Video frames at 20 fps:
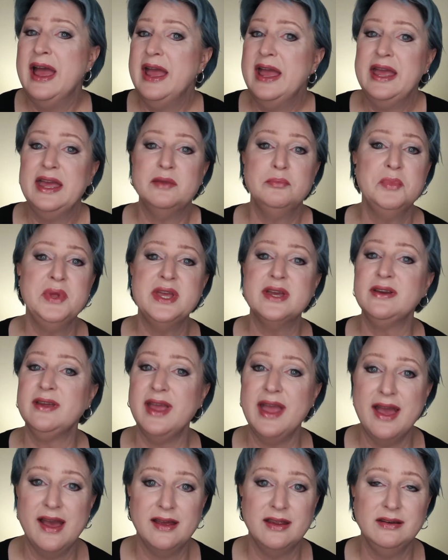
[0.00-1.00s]
hit me
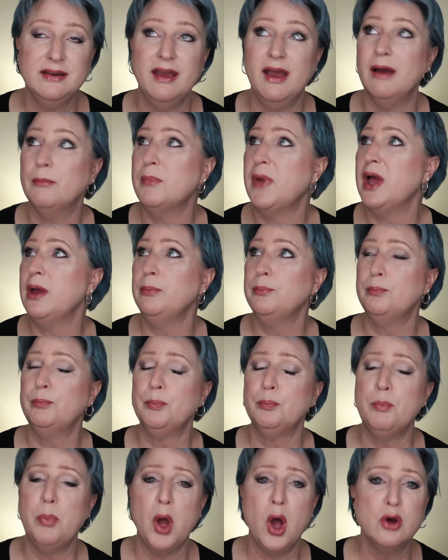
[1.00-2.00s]
again. My
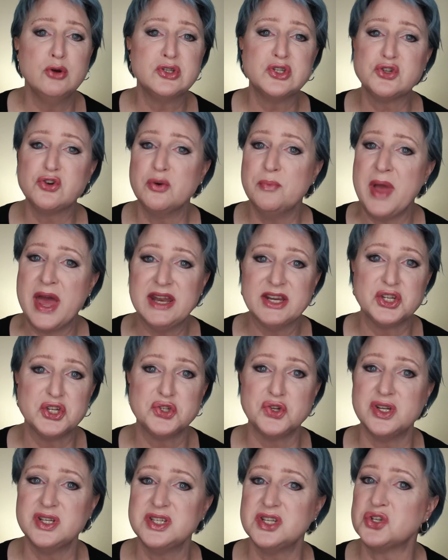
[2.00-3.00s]
post-traumatic
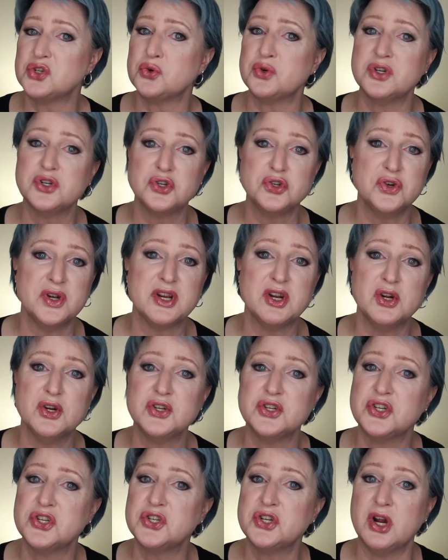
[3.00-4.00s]
stress disorder
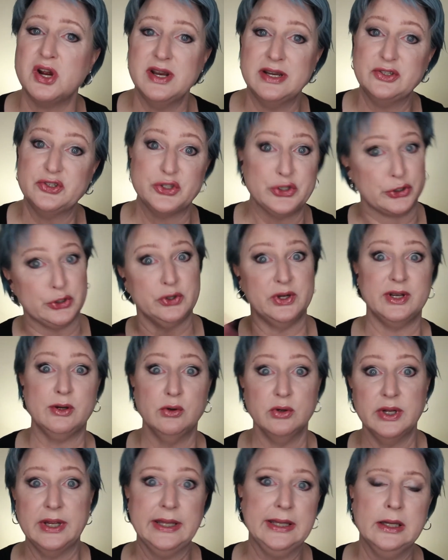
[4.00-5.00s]
triggers started
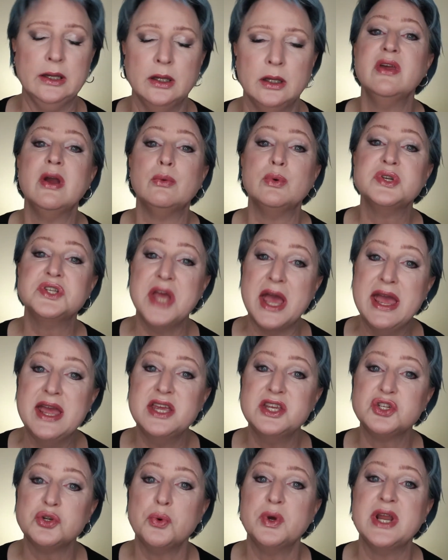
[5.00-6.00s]
triggering. There were
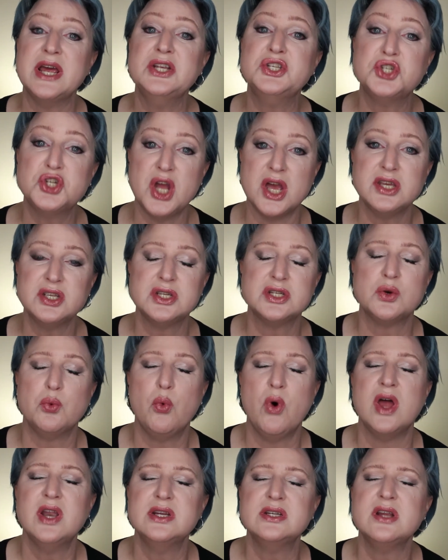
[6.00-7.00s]
days when I just
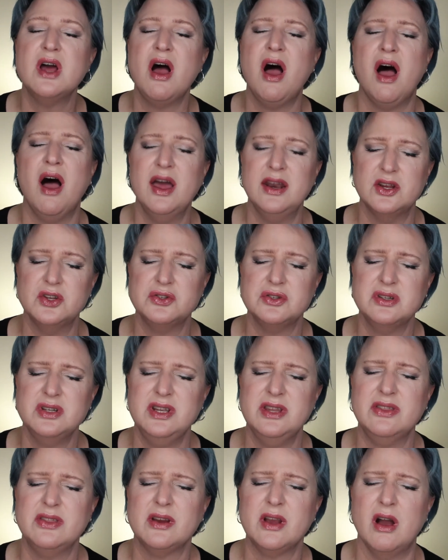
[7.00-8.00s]
wanted to hide
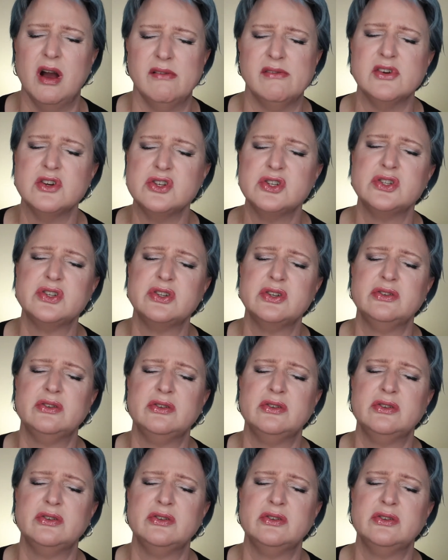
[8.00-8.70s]
underneath the covers,